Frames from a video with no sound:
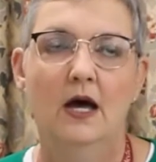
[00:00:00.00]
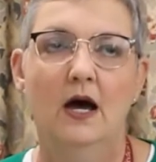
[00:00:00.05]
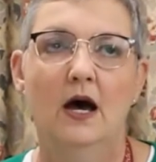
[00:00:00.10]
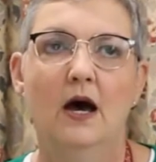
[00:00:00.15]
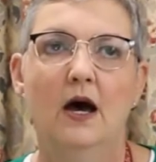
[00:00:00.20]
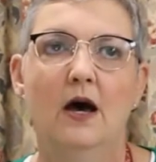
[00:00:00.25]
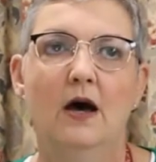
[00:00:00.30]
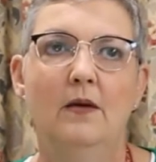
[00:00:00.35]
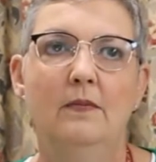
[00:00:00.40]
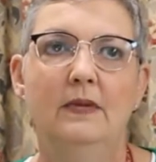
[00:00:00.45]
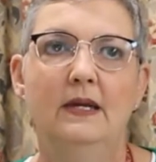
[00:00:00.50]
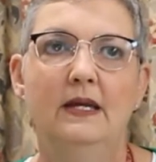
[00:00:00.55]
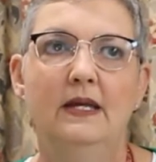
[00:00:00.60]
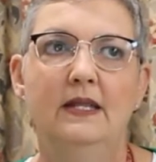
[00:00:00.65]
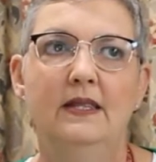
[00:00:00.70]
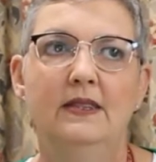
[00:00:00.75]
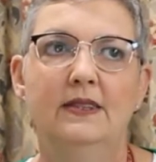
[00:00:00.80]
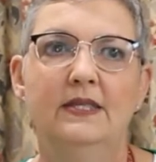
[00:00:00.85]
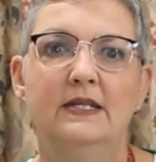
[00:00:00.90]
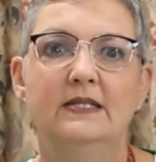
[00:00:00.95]

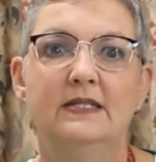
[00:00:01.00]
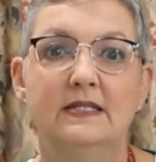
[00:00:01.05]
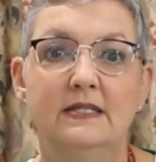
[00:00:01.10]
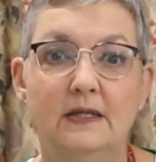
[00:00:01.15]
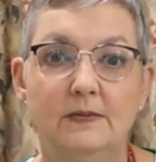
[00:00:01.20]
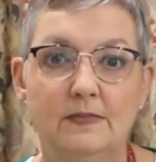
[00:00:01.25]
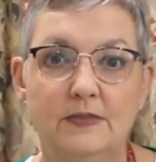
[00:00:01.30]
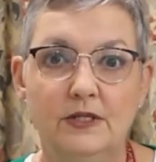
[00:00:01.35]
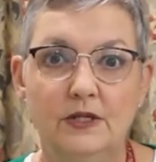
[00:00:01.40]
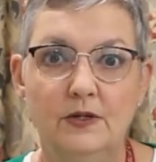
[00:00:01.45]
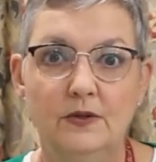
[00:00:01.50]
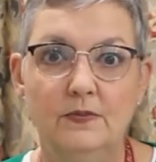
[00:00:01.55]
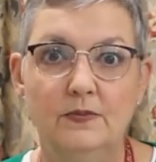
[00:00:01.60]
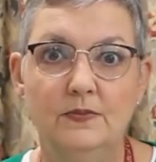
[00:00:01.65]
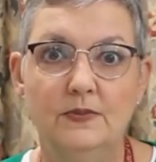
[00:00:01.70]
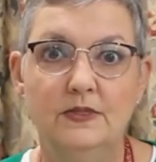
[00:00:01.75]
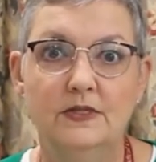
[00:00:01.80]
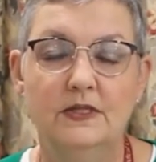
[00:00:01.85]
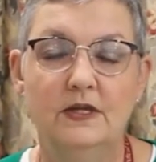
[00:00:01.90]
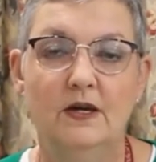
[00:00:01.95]
The
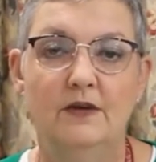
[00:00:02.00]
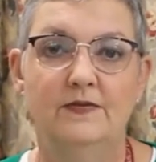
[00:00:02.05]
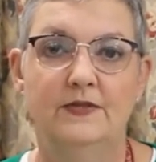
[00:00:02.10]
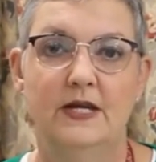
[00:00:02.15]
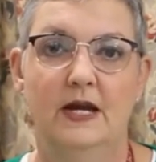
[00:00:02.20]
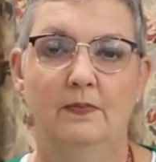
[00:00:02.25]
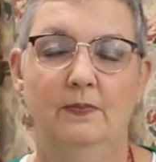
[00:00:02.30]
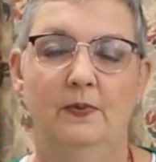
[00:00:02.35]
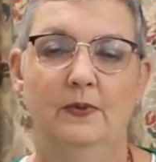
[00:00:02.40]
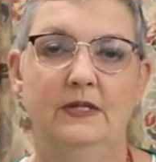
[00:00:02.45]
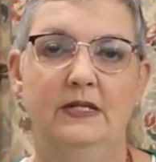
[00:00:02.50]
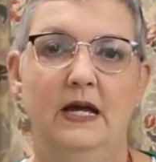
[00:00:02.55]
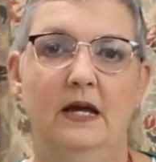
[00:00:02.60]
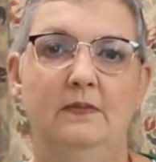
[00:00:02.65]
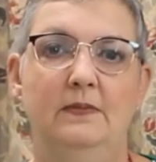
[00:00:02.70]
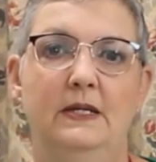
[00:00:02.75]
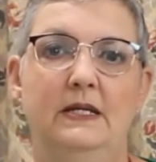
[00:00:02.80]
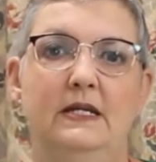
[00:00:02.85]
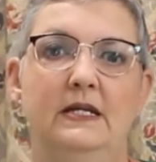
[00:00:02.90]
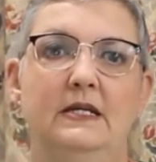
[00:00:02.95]
symptoms of type 1
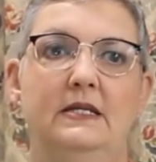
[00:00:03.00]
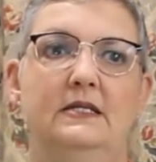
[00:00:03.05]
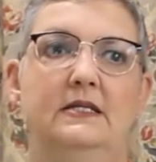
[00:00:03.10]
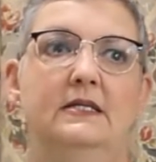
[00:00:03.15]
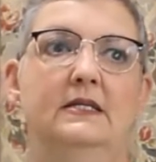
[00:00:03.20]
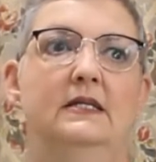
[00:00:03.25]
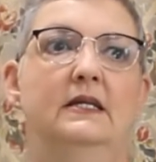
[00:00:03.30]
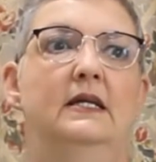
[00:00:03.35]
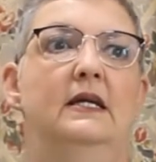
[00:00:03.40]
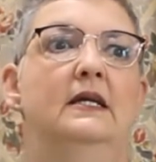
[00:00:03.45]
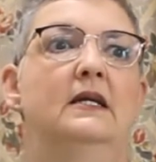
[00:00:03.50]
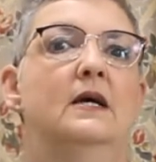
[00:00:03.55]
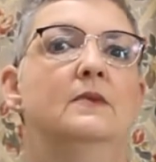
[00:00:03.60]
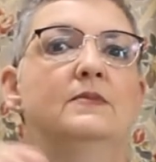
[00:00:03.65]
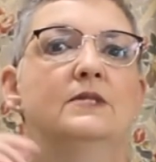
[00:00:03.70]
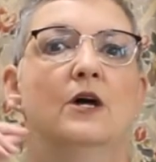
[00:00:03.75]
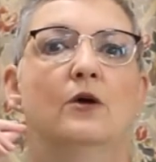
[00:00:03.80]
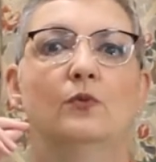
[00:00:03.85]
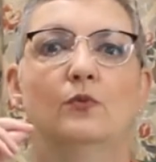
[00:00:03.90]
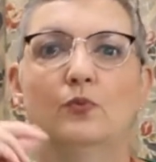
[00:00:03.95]
diabetes, it
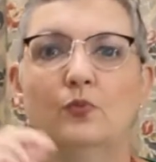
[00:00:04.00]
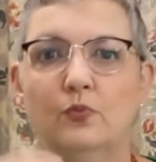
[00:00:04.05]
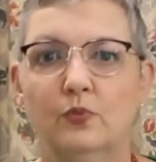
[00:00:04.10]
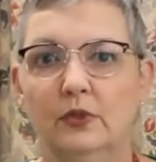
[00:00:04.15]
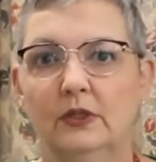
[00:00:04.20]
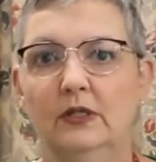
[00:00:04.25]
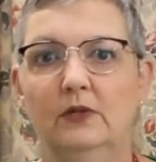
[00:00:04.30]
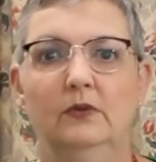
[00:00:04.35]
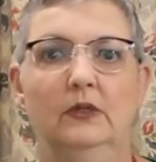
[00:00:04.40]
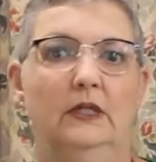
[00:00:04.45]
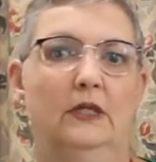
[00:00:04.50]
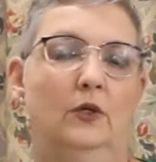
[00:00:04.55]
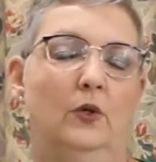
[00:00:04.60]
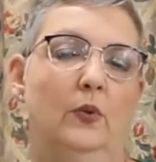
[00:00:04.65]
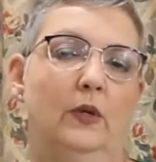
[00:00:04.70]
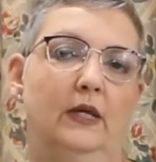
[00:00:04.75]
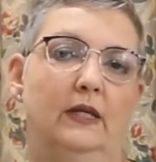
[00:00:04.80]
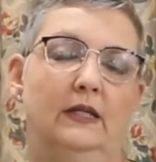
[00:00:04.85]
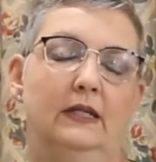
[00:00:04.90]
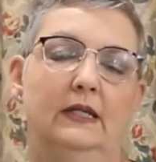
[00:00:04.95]
comes on really, really
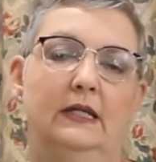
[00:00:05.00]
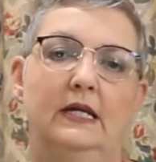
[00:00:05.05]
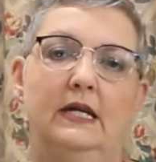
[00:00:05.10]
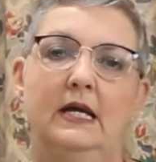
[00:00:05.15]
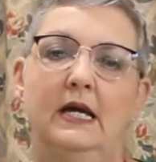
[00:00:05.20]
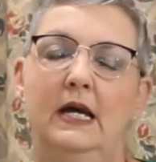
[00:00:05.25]
quickly.